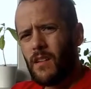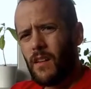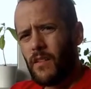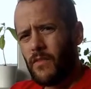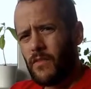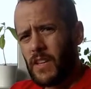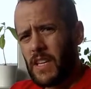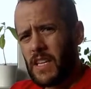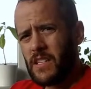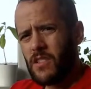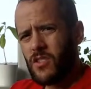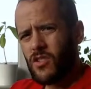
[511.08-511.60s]
of
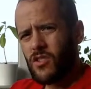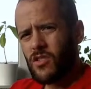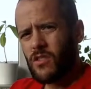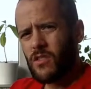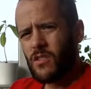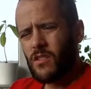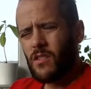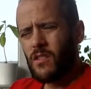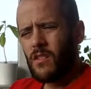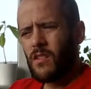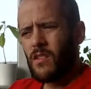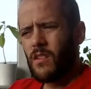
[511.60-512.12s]
each.
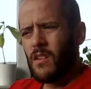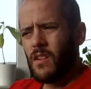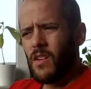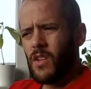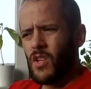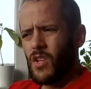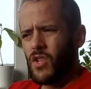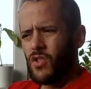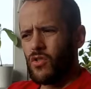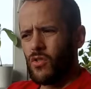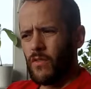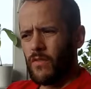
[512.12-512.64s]

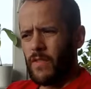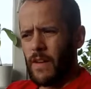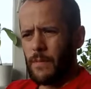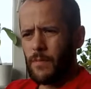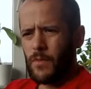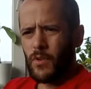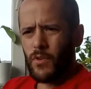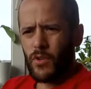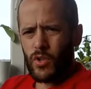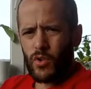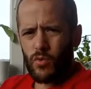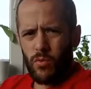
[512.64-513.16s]
So if I'm
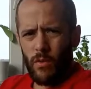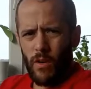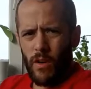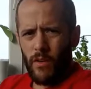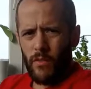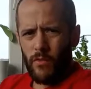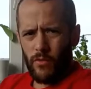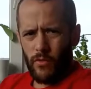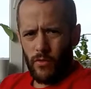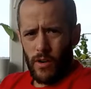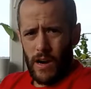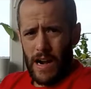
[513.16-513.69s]
doing
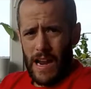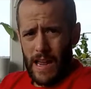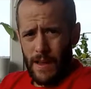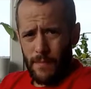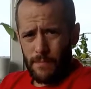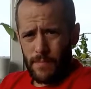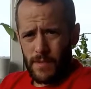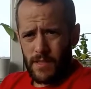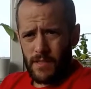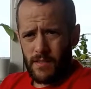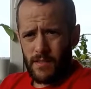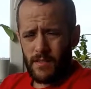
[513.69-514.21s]
12
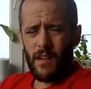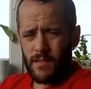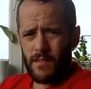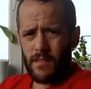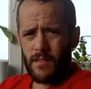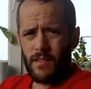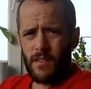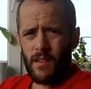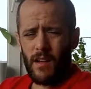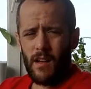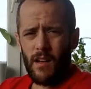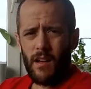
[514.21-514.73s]
reps
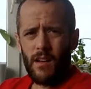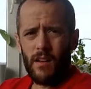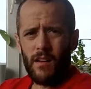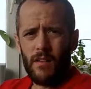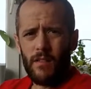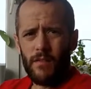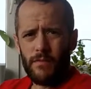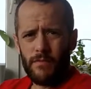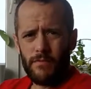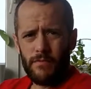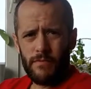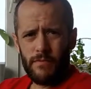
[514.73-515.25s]

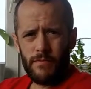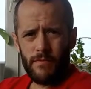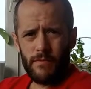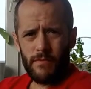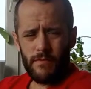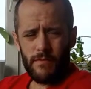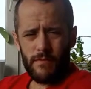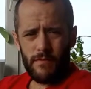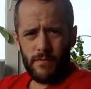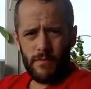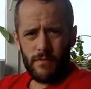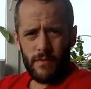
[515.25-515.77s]
of
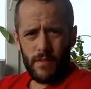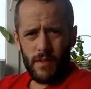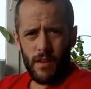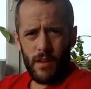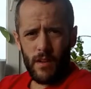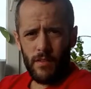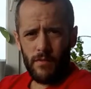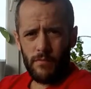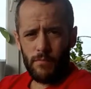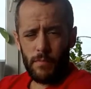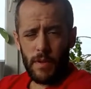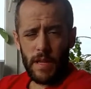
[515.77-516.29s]

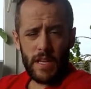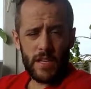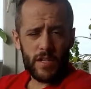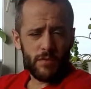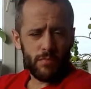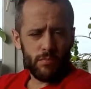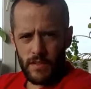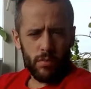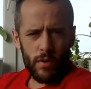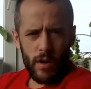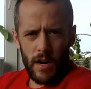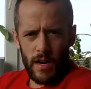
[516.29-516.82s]

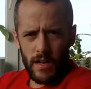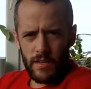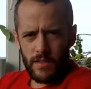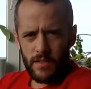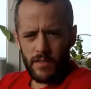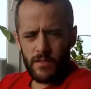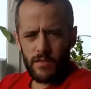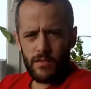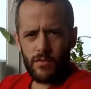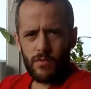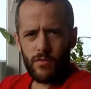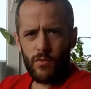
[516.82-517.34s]
bench
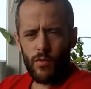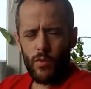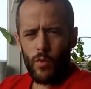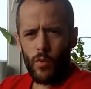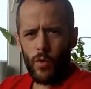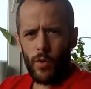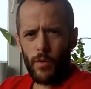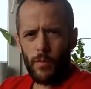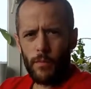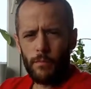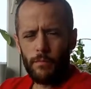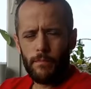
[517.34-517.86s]
press
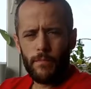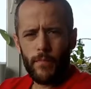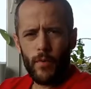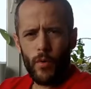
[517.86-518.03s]
or